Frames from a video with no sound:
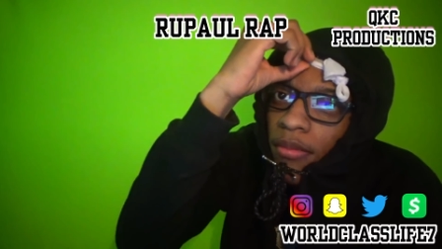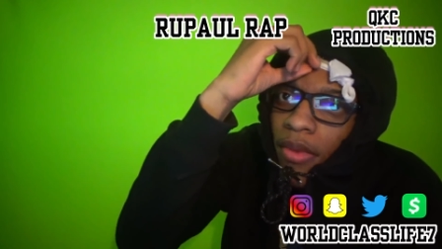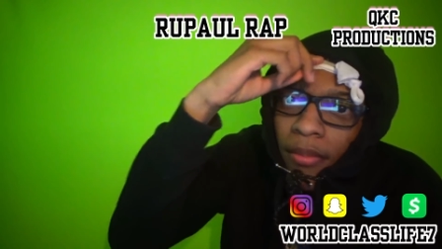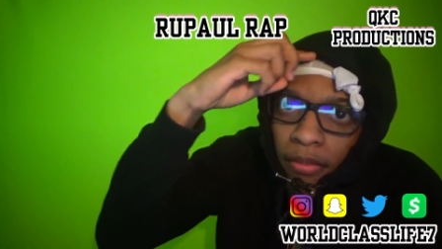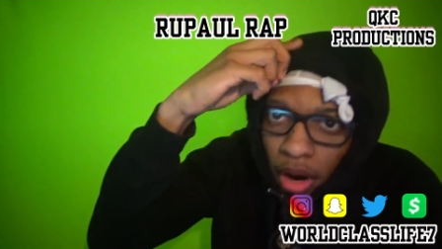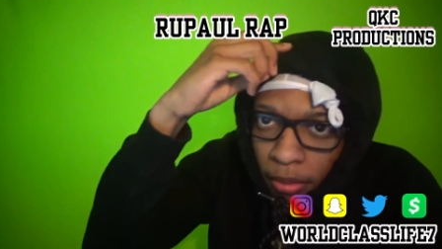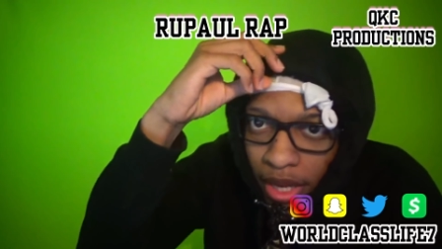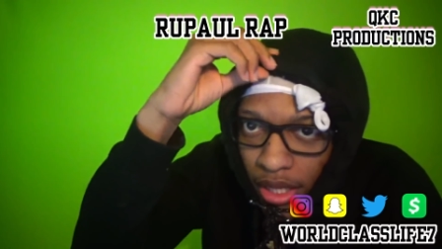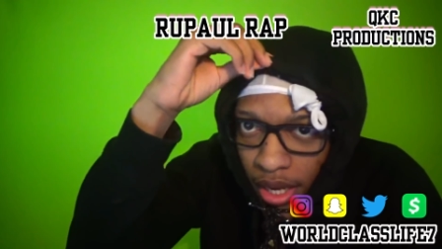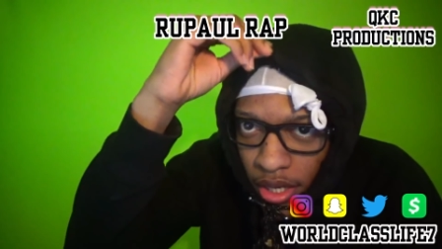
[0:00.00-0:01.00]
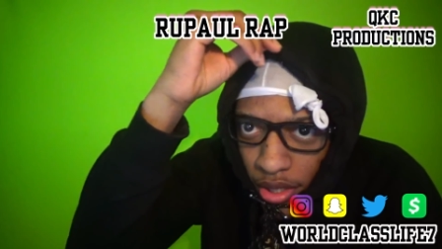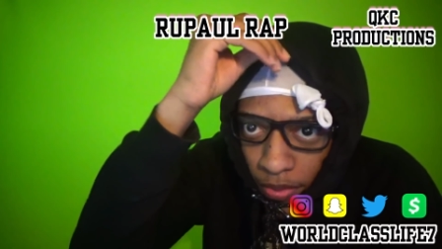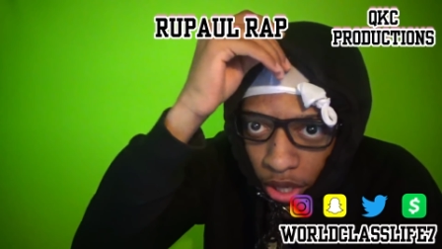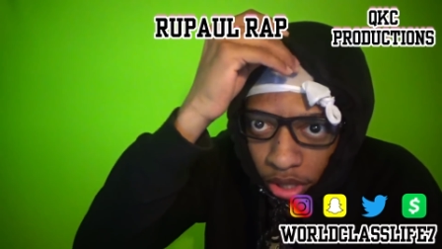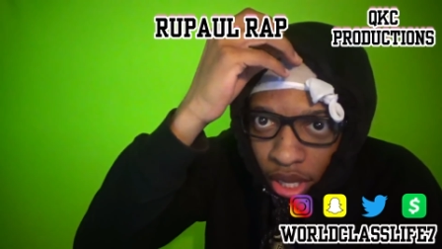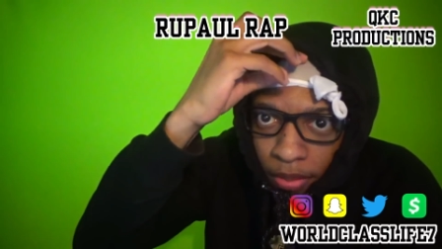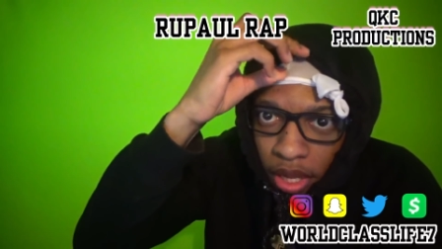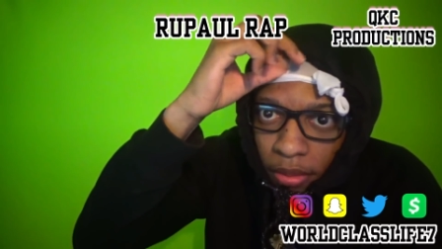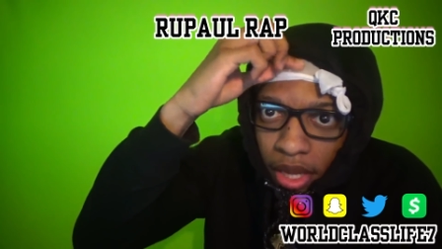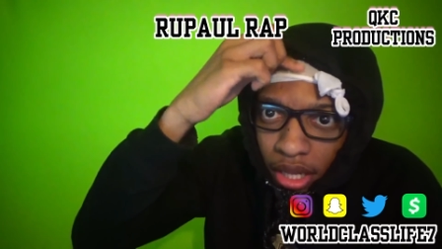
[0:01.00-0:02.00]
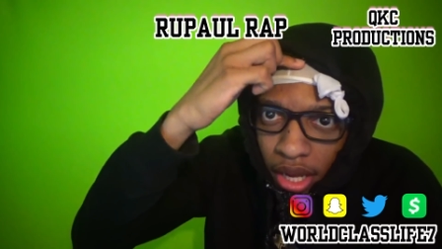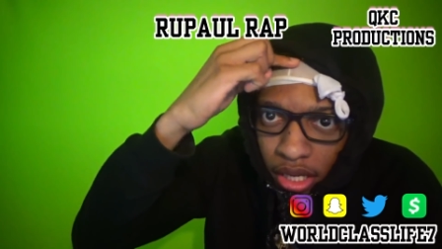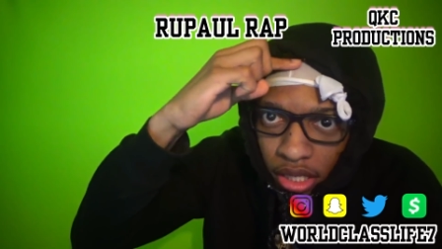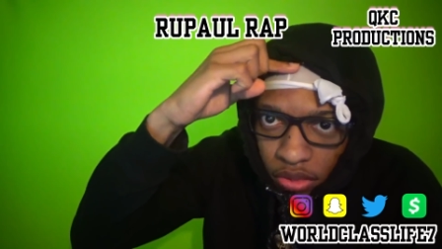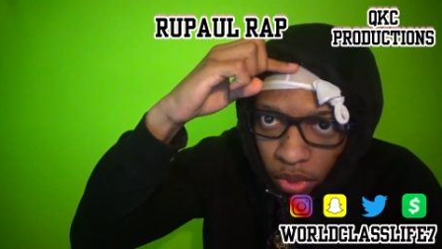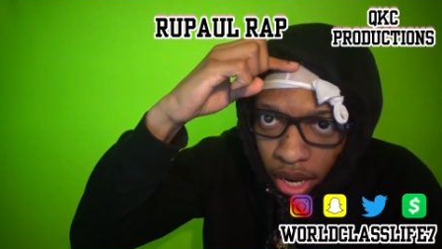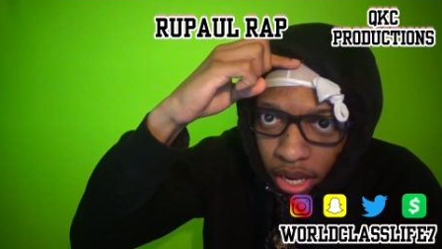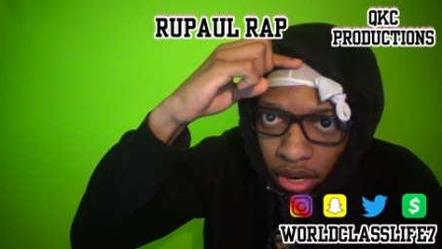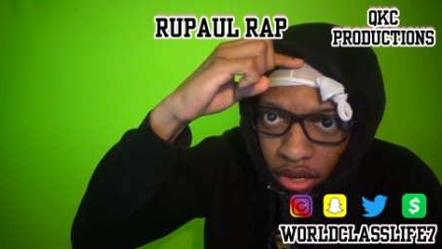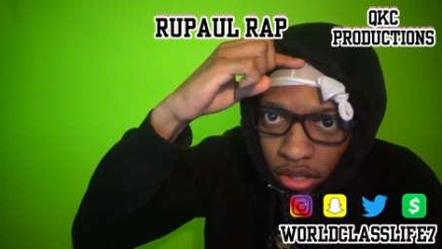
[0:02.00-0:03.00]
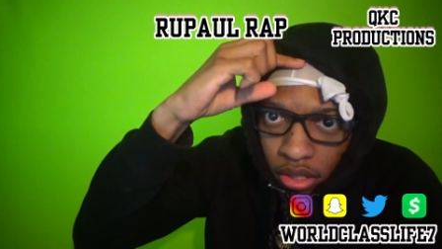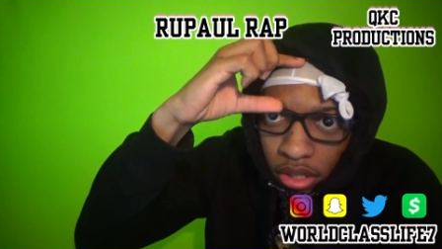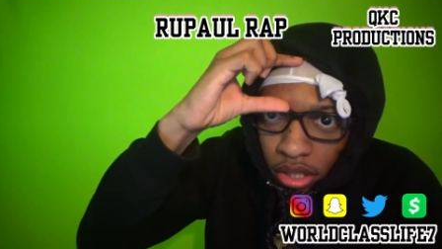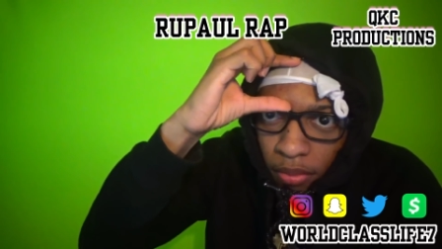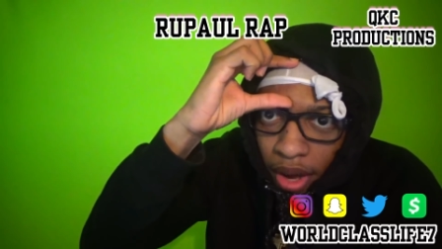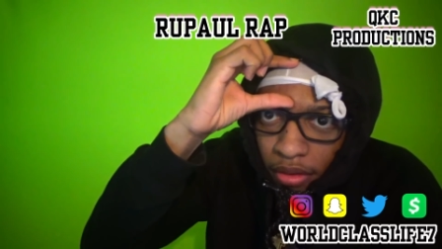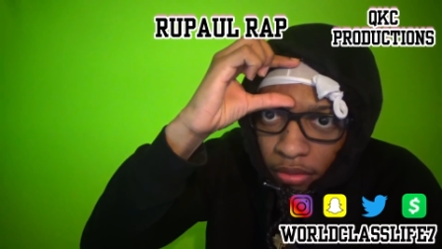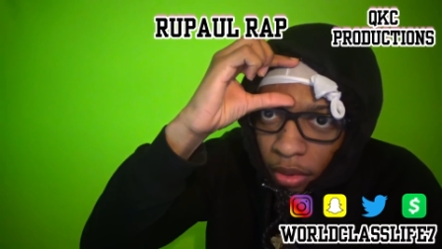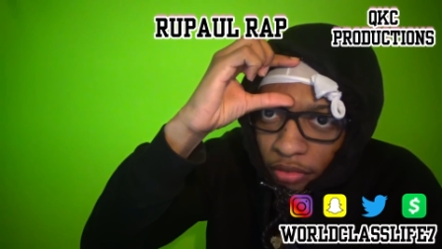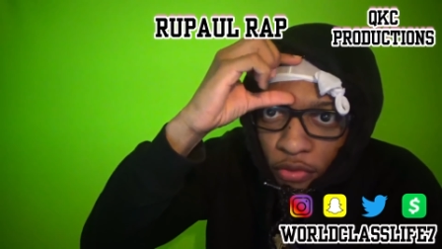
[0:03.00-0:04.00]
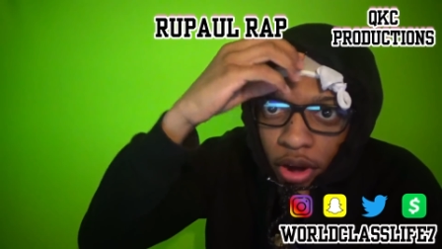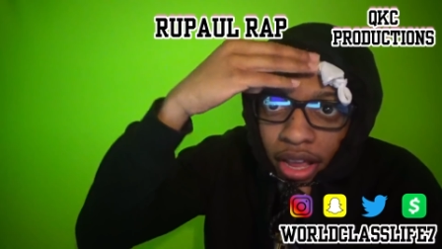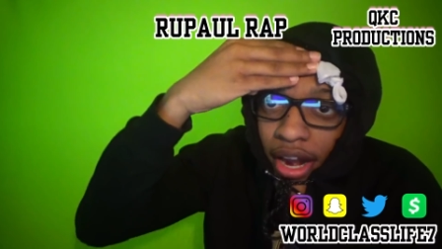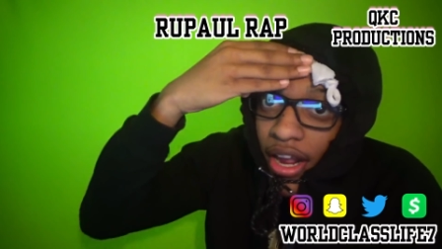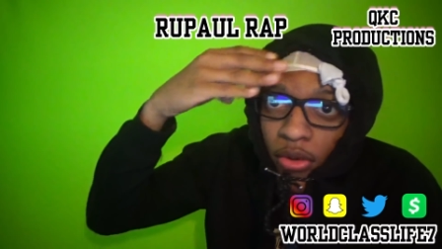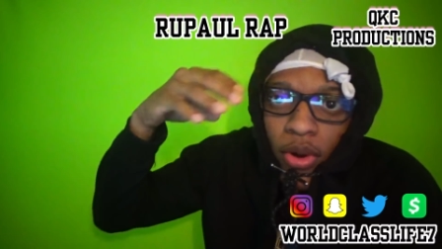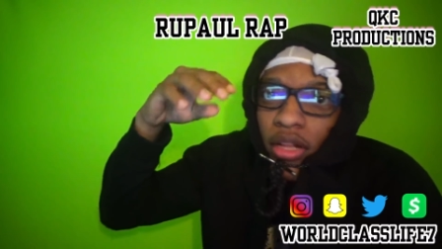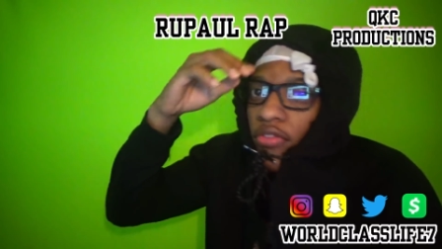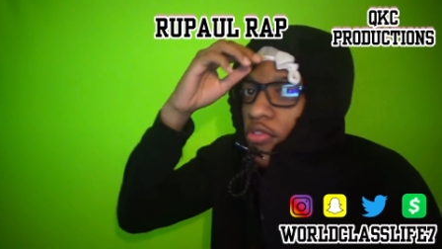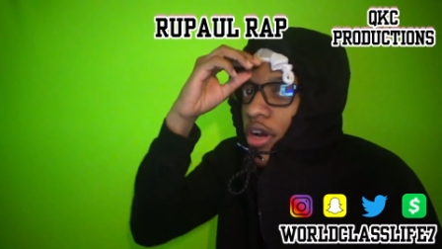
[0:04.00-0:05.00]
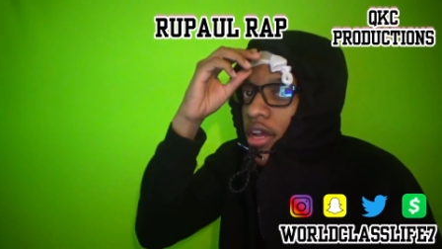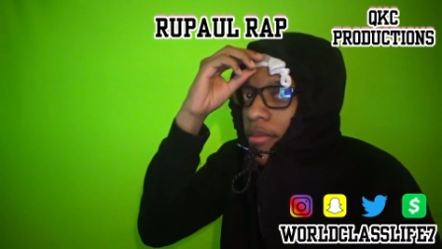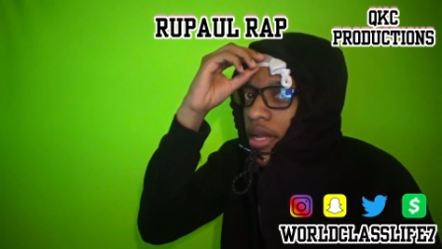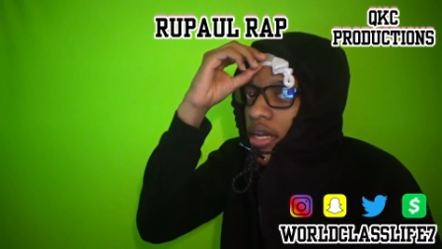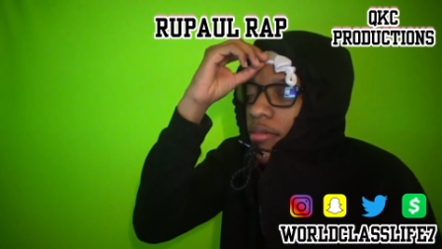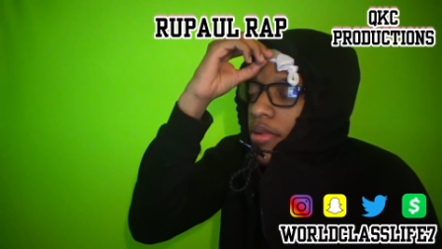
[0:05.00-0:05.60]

My bro, my lining, bro, stop playing. My lining is right here. My my forehead. I got a regular forehead, my nigga.